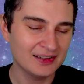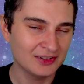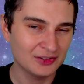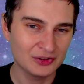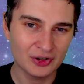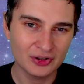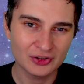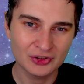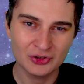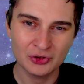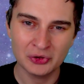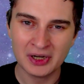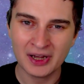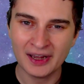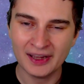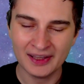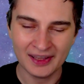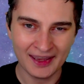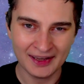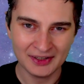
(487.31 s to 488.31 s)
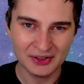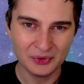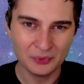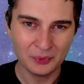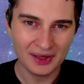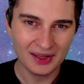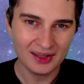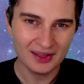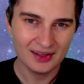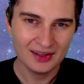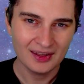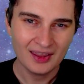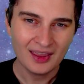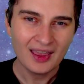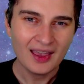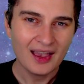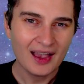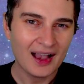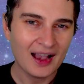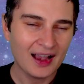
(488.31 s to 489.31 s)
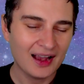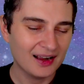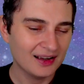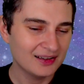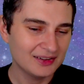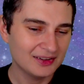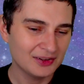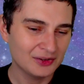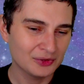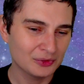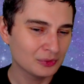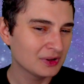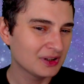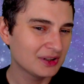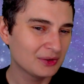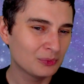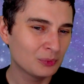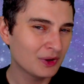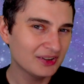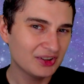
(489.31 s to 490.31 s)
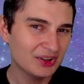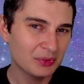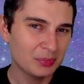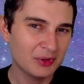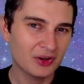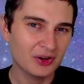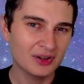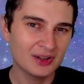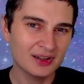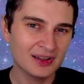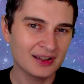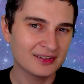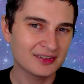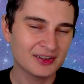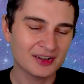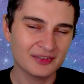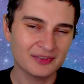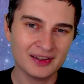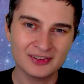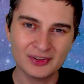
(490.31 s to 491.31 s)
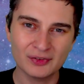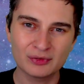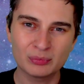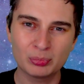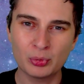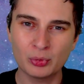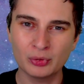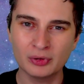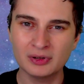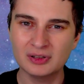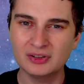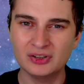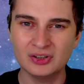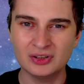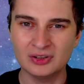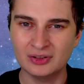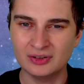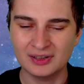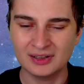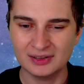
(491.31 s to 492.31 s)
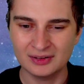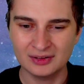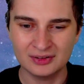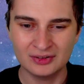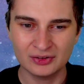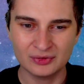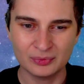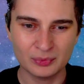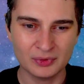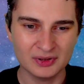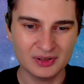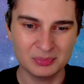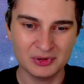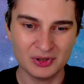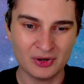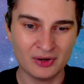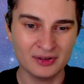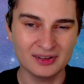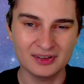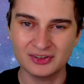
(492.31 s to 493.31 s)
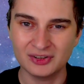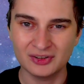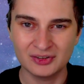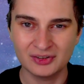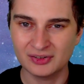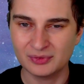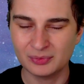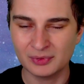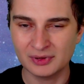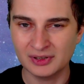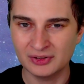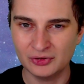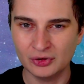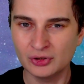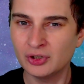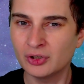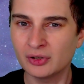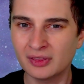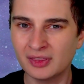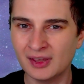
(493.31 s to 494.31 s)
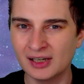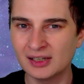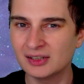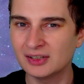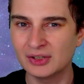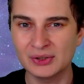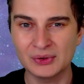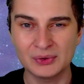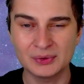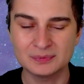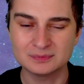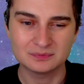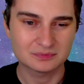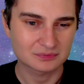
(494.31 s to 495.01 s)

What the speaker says: You're not good at it anyway, and you don't really want to be good at that stuff. That stuff's boring to you. You just want to be honest, you just want to do your thing, you know.